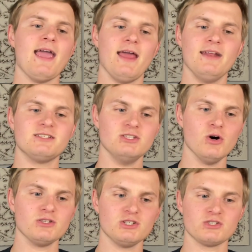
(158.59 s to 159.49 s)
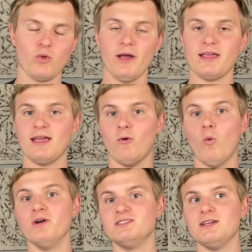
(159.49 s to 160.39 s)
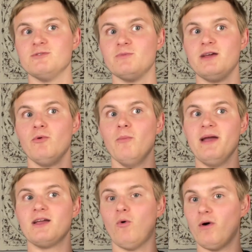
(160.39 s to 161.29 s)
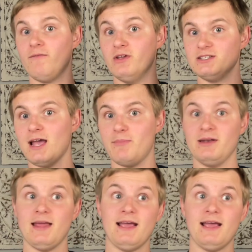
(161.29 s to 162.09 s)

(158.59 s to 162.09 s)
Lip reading: And it's not just like one team has been able to make a lot of this happen,